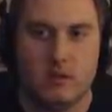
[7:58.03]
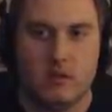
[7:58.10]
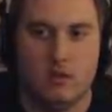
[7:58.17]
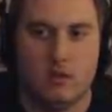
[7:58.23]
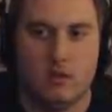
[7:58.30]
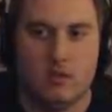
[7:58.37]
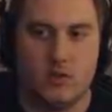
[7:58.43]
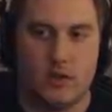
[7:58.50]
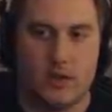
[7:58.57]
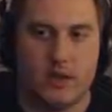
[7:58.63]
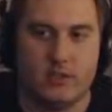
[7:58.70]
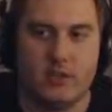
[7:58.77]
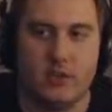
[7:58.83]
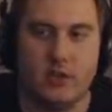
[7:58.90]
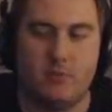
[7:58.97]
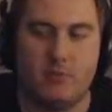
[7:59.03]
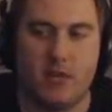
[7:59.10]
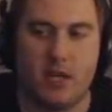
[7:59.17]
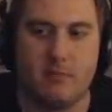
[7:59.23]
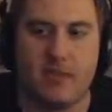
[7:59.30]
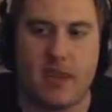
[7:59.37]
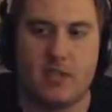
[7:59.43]
So again, so on your
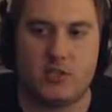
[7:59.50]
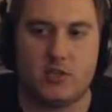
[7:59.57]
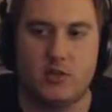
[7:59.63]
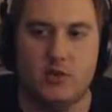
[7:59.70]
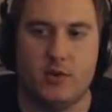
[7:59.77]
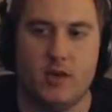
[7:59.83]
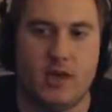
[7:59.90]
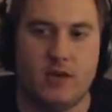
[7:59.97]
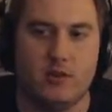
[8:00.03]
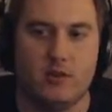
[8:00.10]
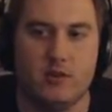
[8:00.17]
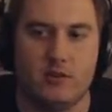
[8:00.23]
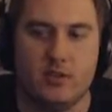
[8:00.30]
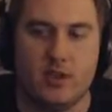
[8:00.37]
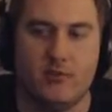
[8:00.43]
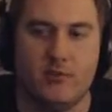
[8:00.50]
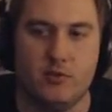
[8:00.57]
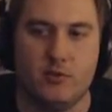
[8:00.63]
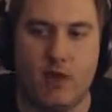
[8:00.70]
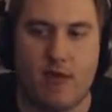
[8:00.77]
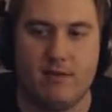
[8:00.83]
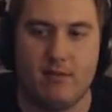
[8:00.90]
second pass through, again, if
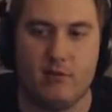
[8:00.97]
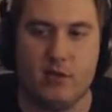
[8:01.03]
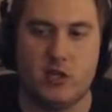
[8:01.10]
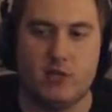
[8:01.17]
you haven't reached